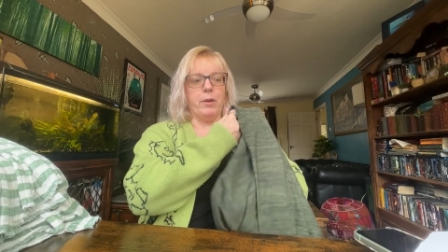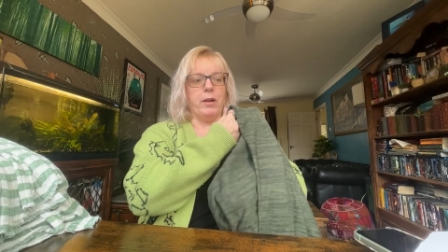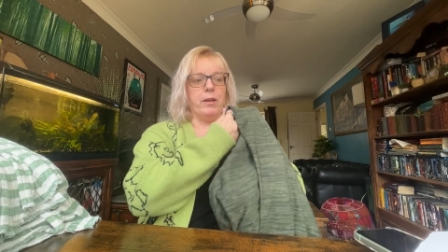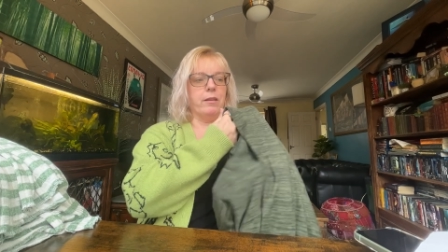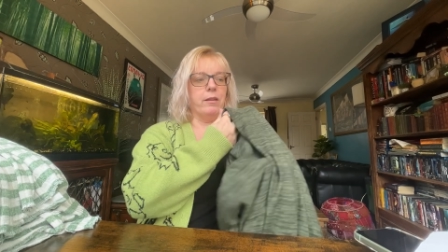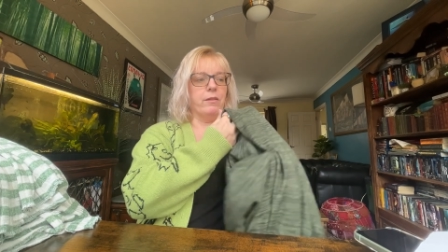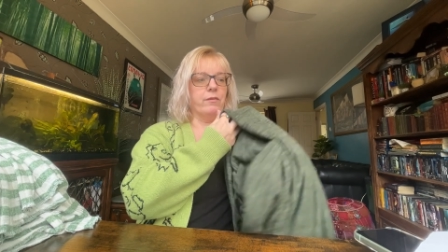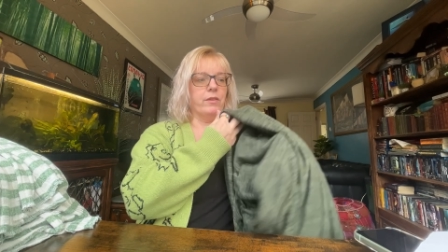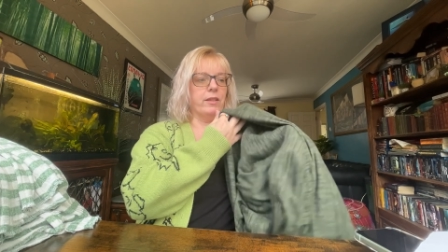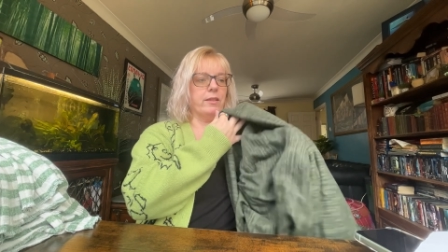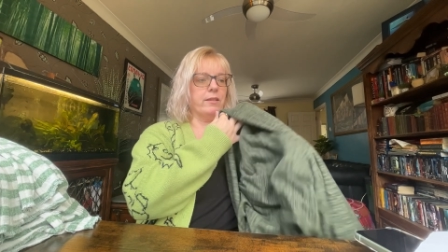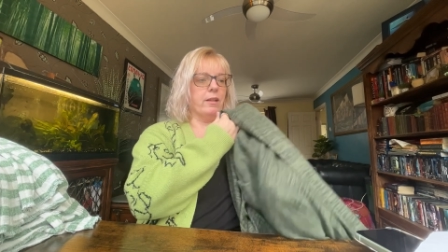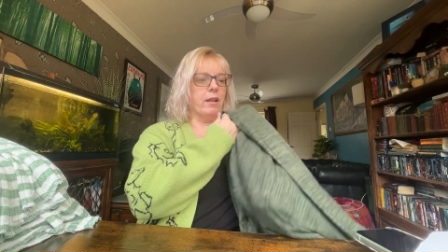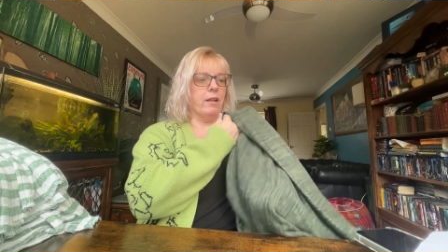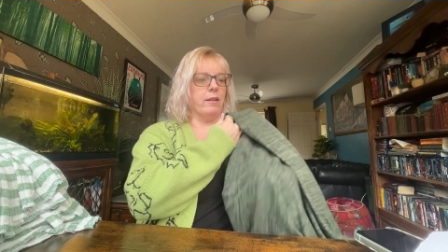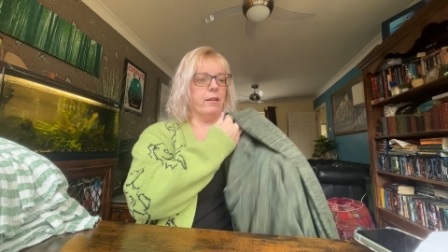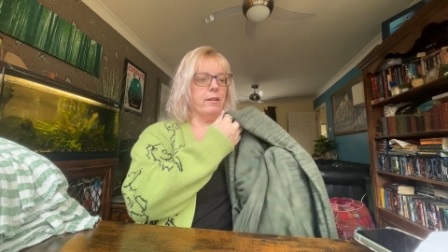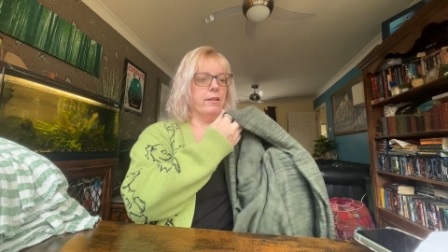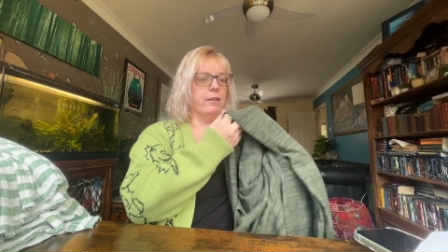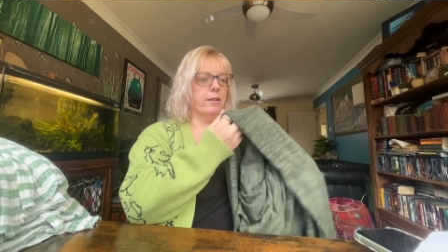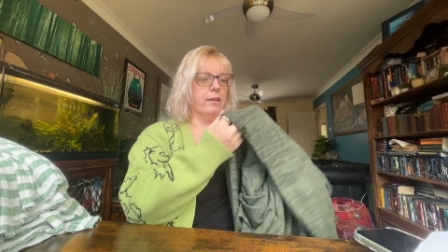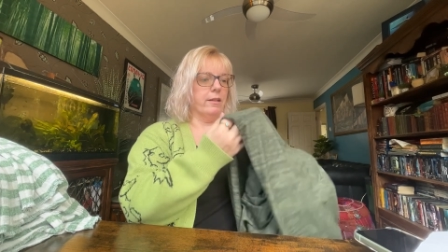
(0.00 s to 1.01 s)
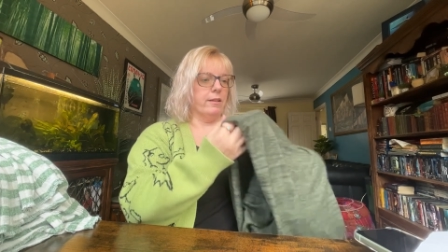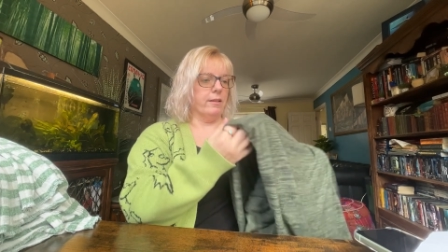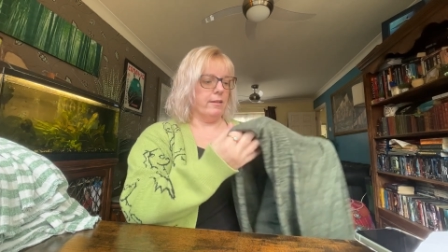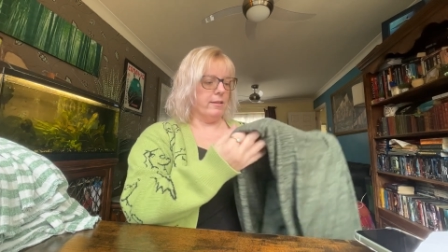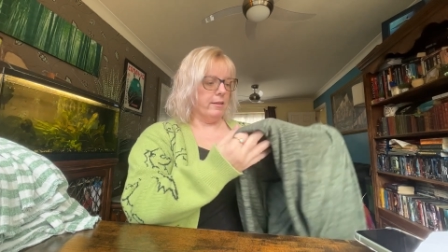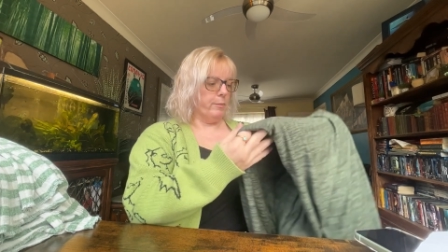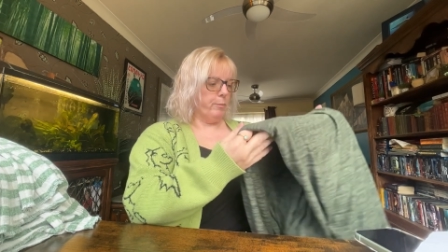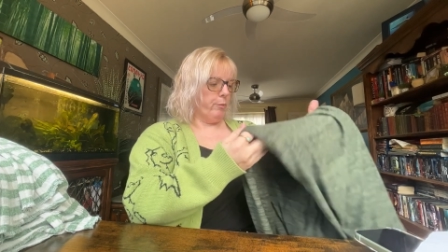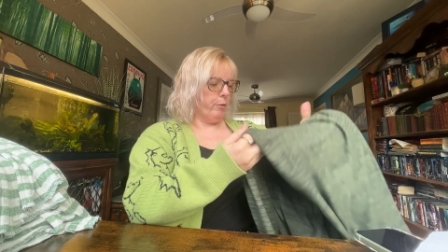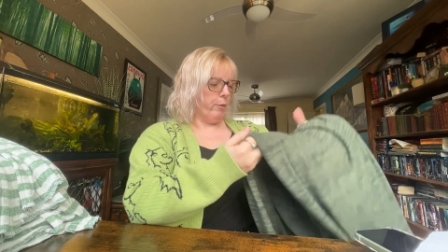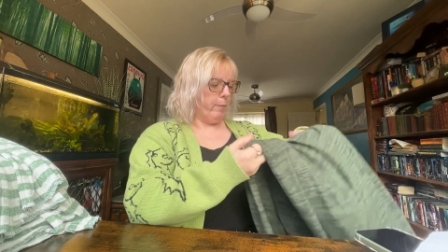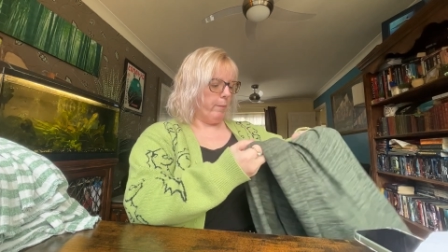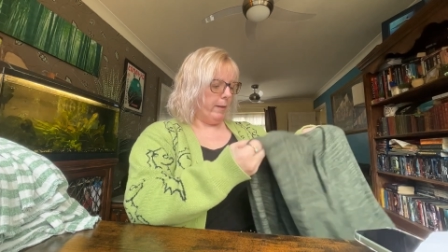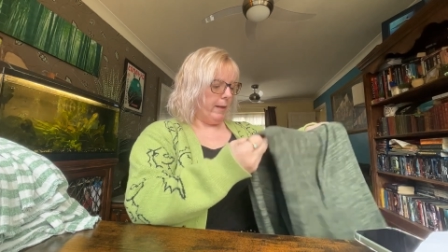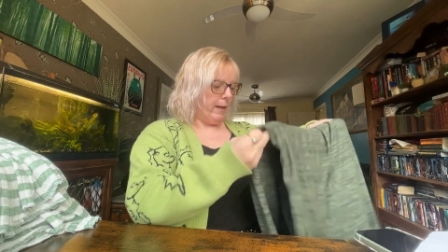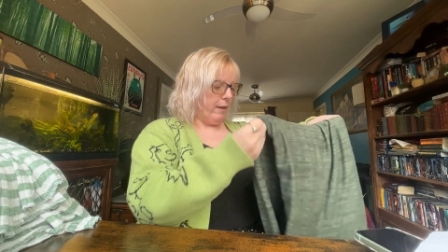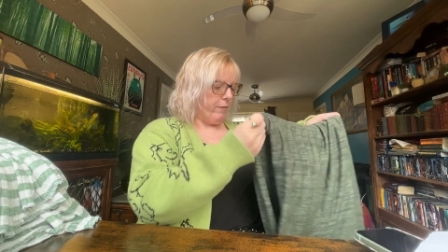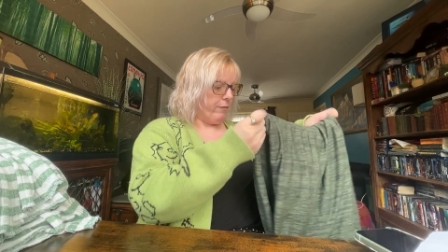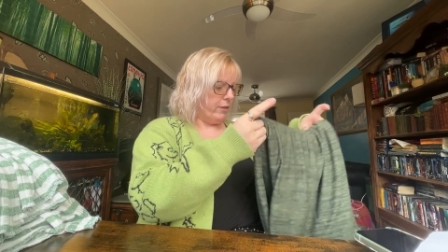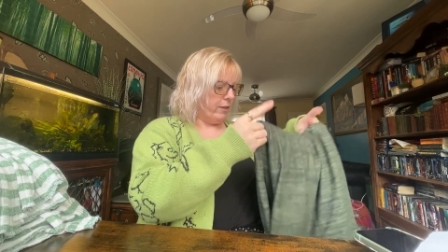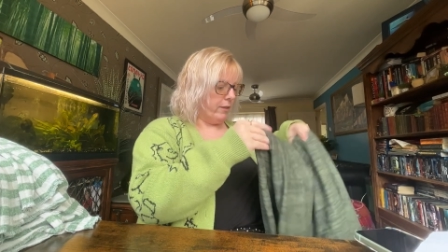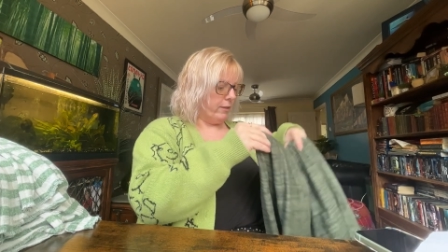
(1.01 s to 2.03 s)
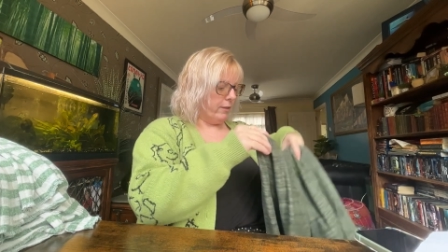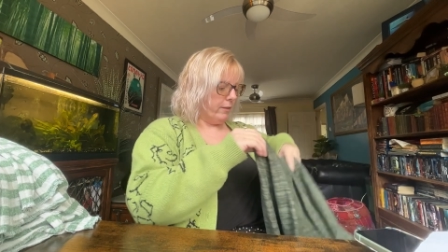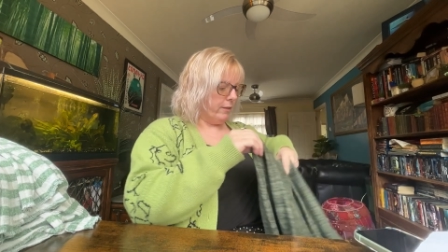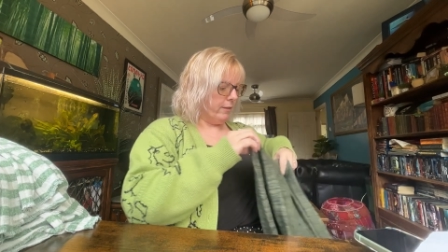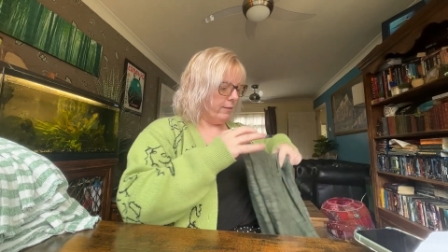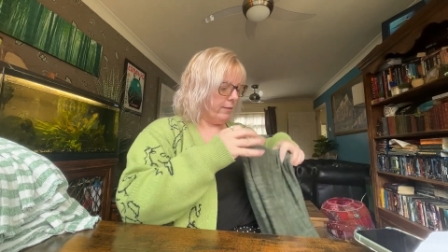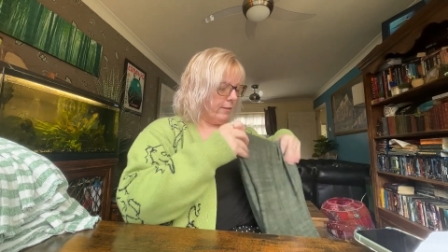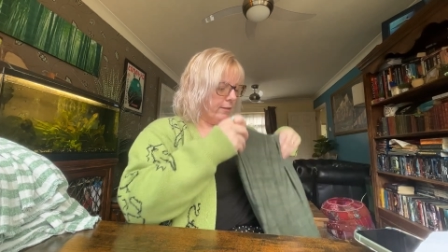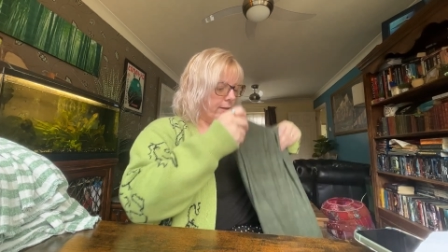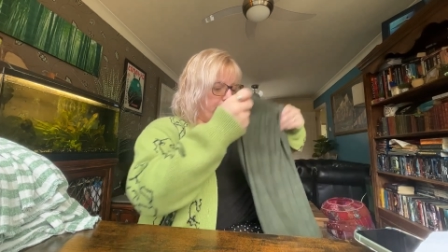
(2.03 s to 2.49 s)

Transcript: I love this colour, as is probably evident because